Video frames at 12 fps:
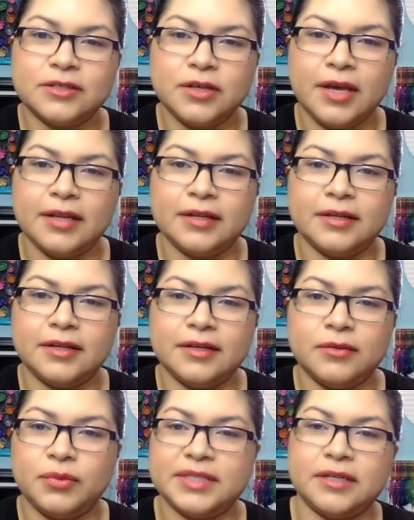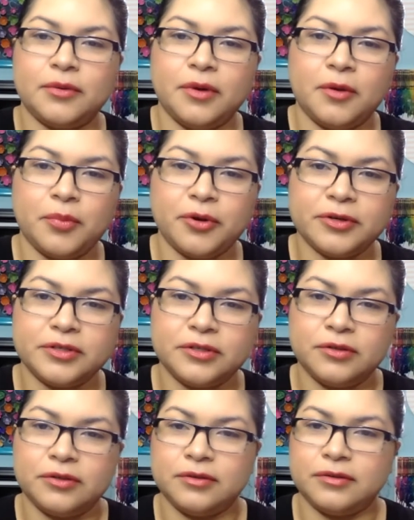And was it a
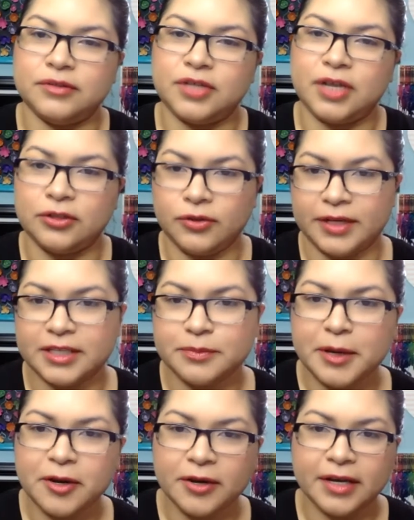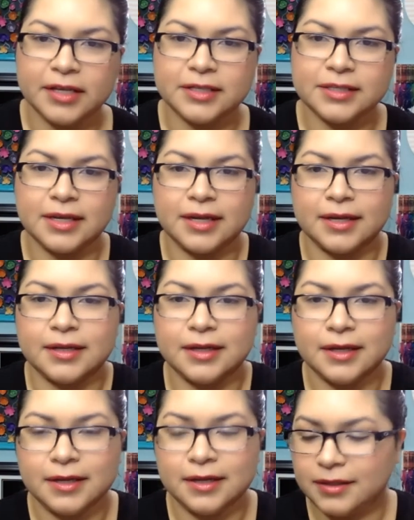personal childhood experience that
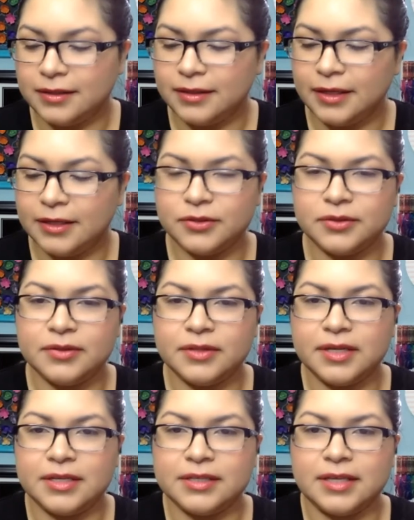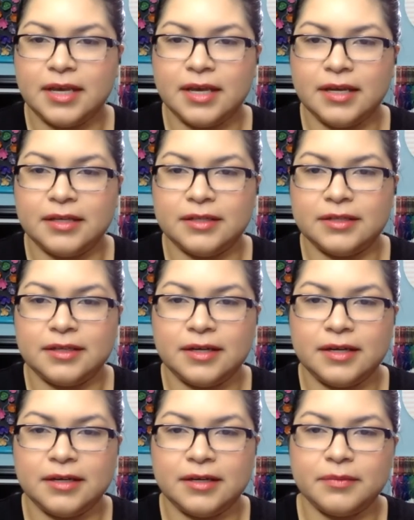led you to this? And
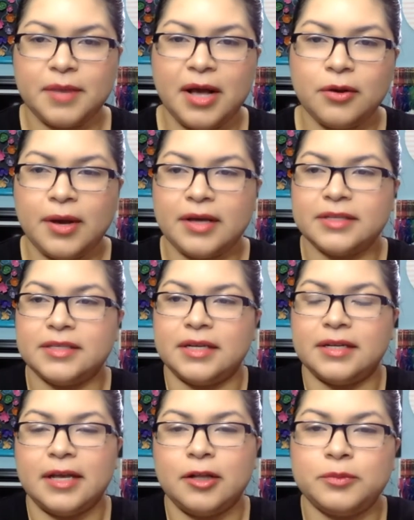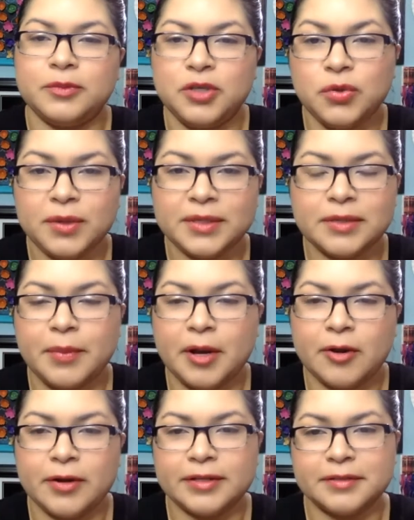how has it helped you as a
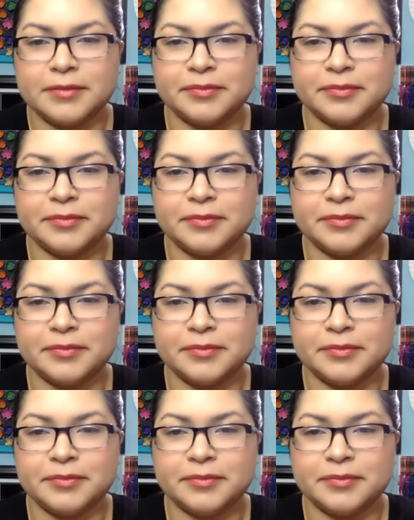parent?